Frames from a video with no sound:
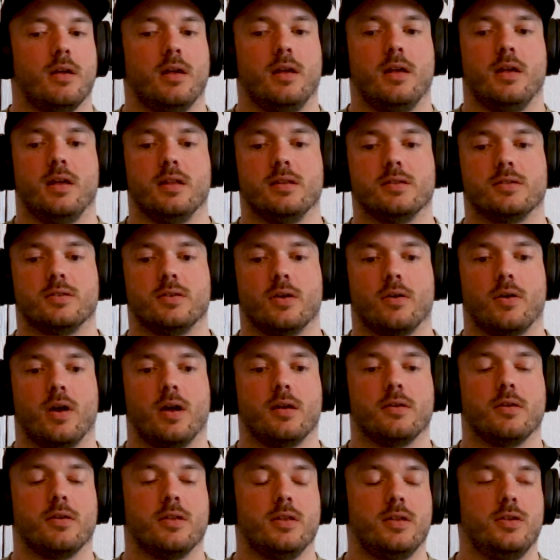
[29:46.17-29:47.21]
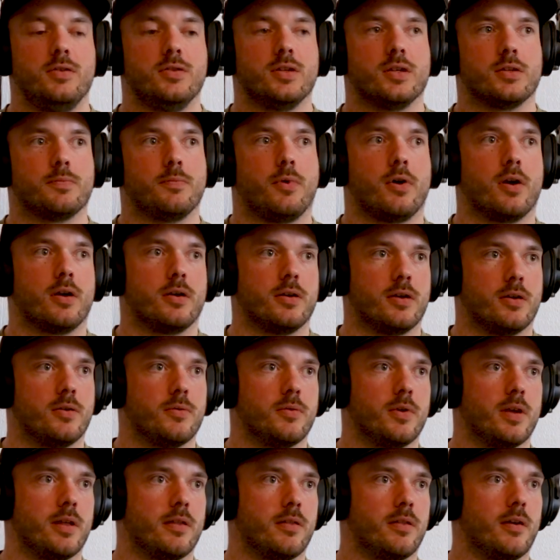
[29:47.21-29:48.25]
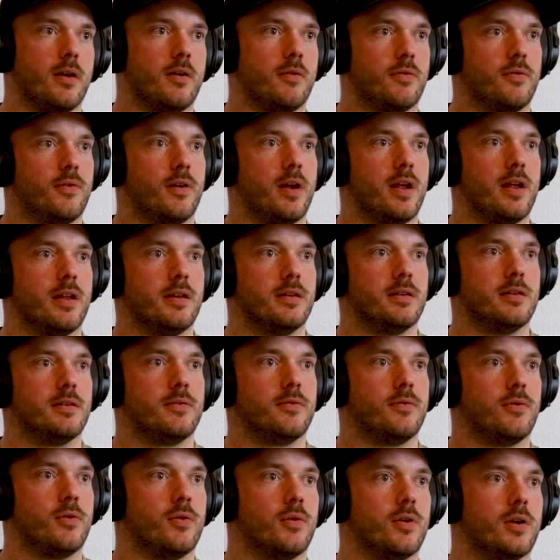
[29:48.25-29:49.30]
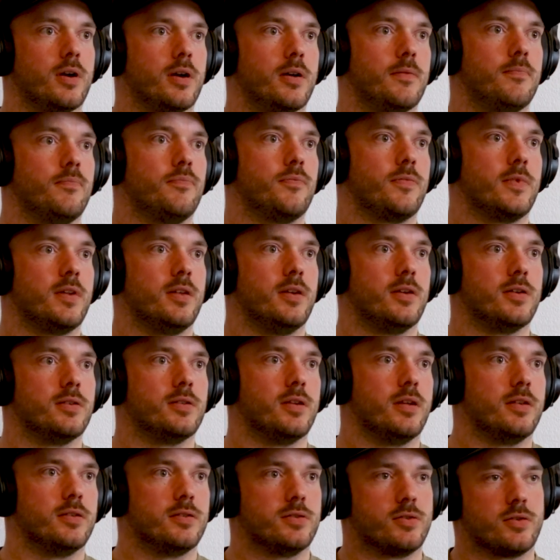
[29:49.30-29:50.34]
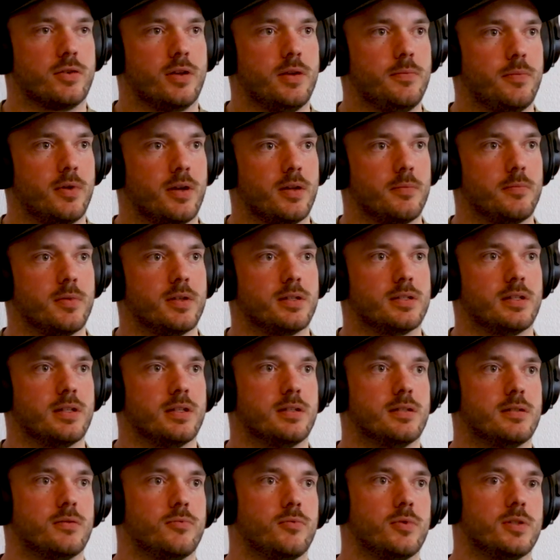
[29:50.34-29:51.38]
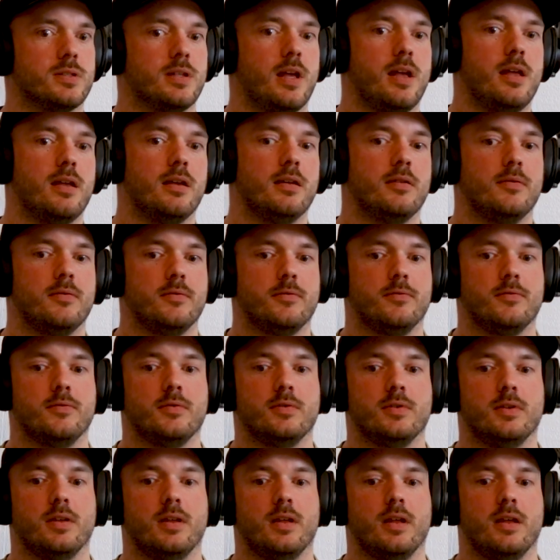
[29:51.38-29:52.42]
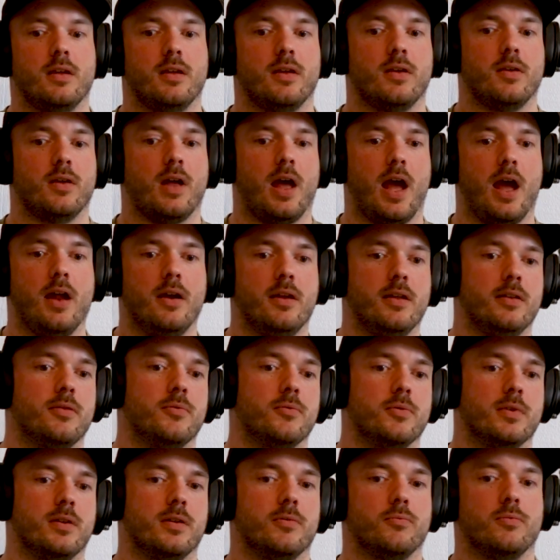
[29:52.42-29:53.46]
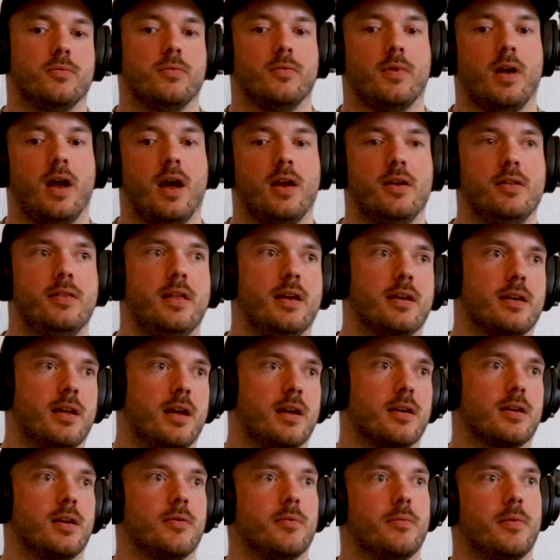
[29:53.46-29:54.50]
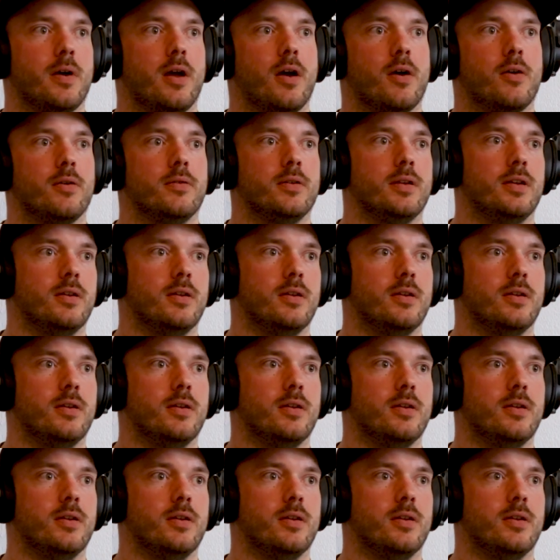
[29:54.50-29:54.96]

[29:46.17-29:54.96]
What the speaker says: And so I know that you just partnered with a friend for your screen printing business. Was that, how did that kind of come about?